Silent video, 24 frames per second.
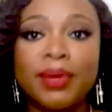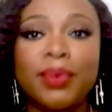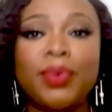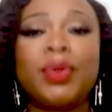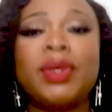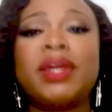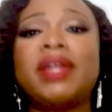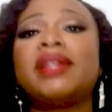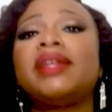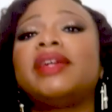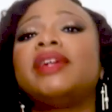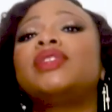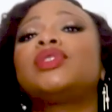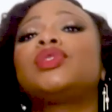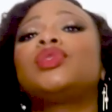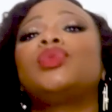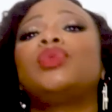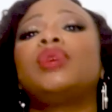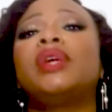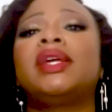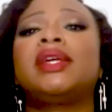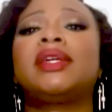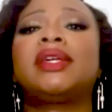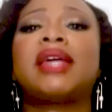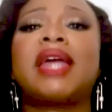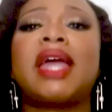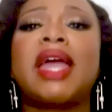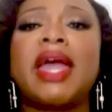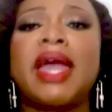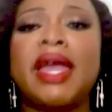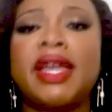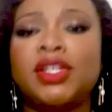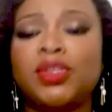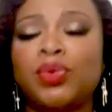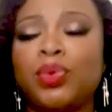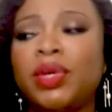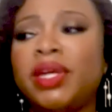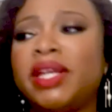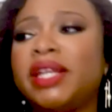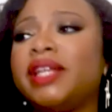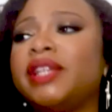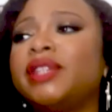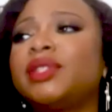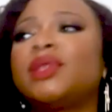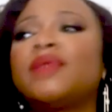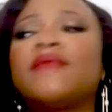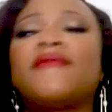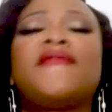We need to engage. We need
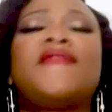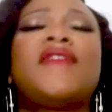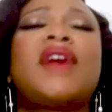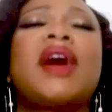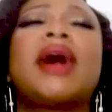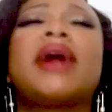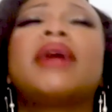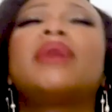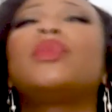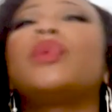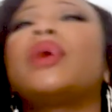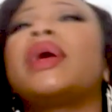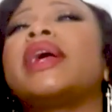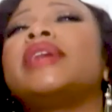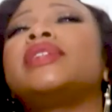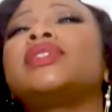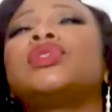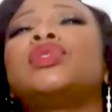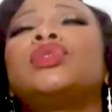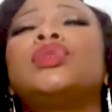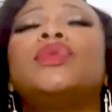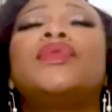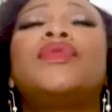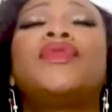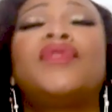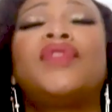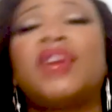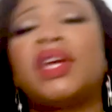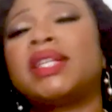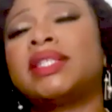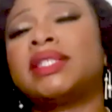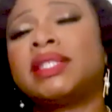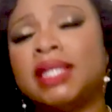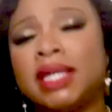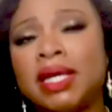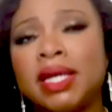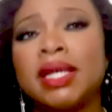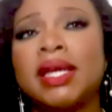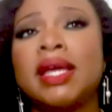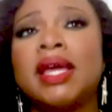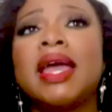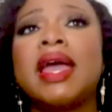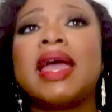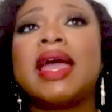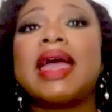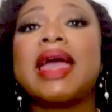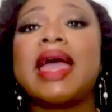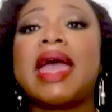to find ways to fix it.
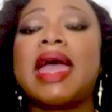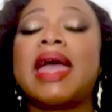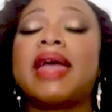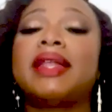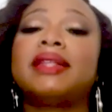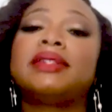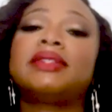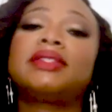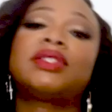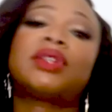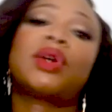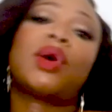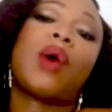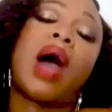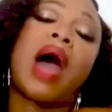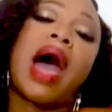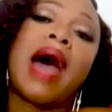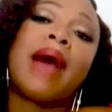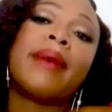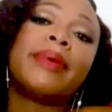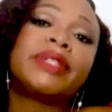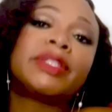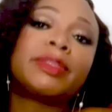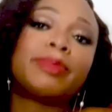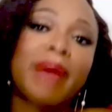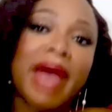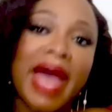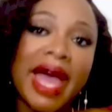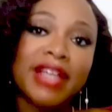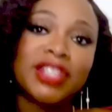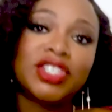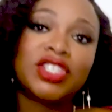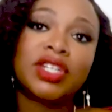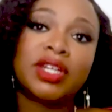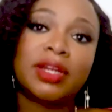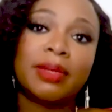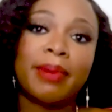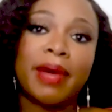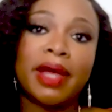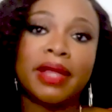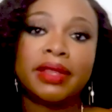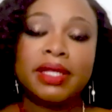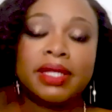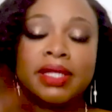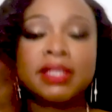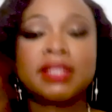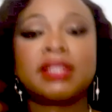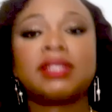And so, I was passionate about
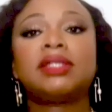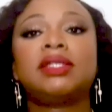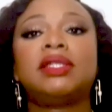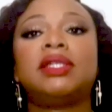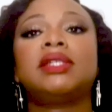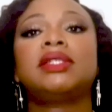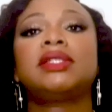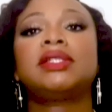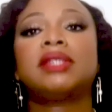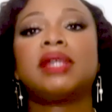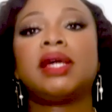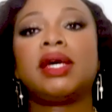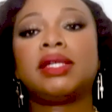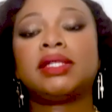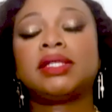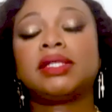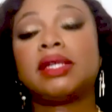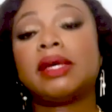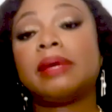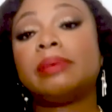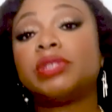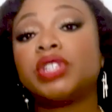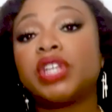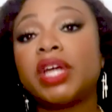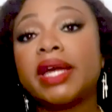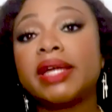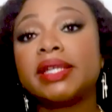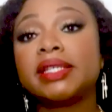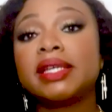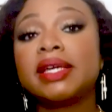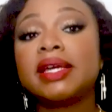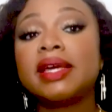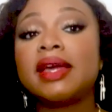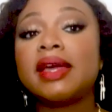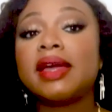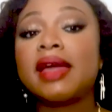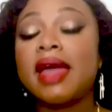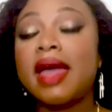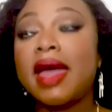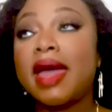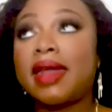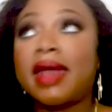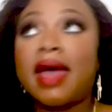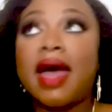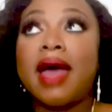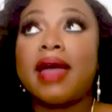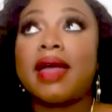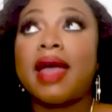this, this uh, subject. And
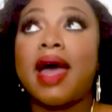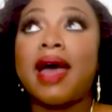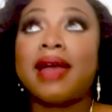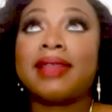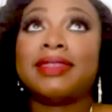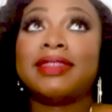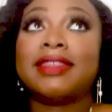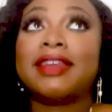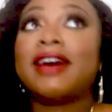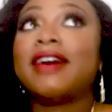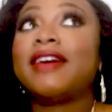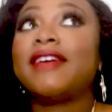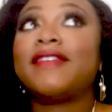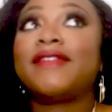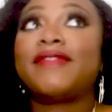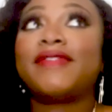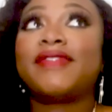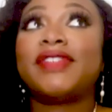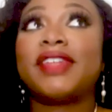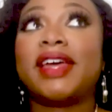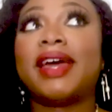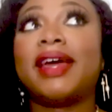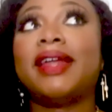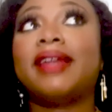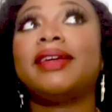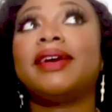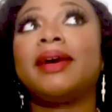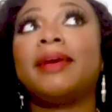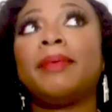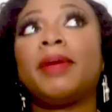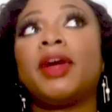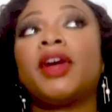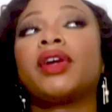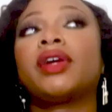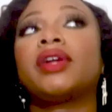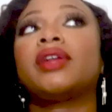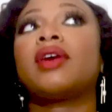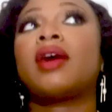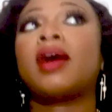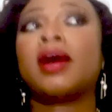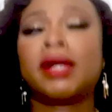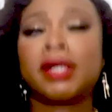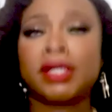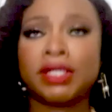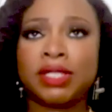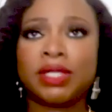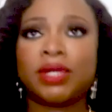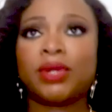I, I love that American Heart
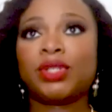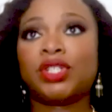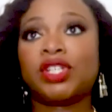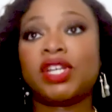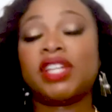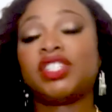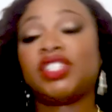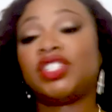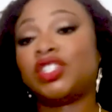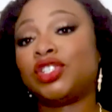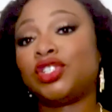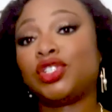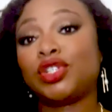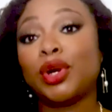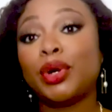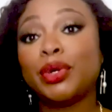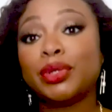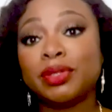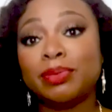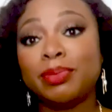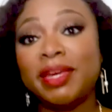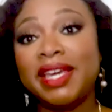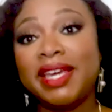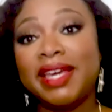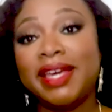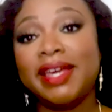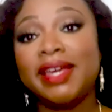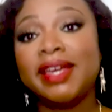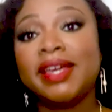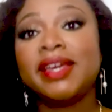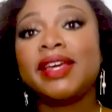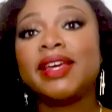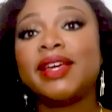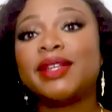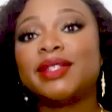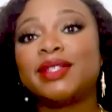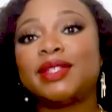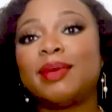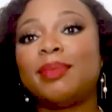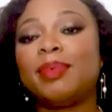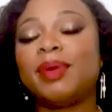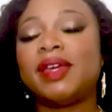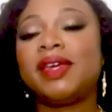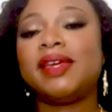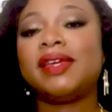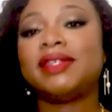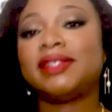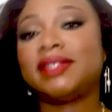Association chose me to
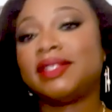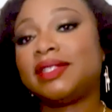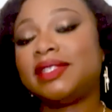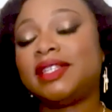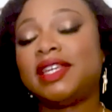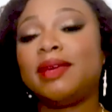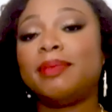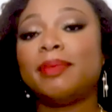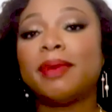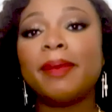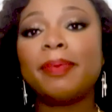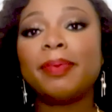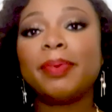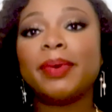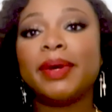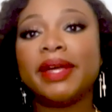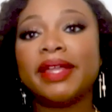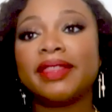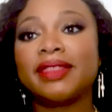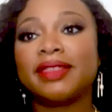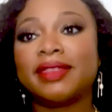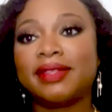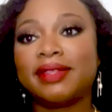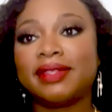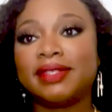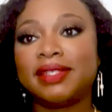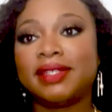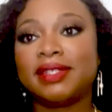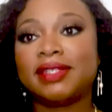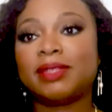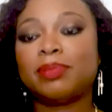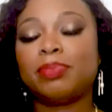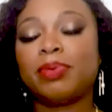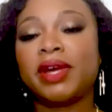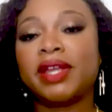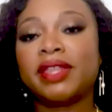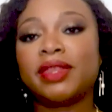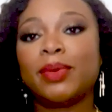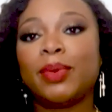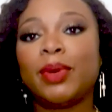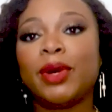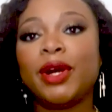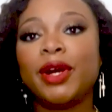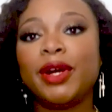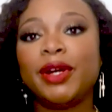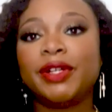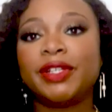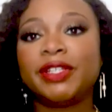be to team up with to spread the
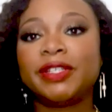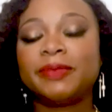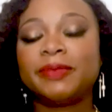word.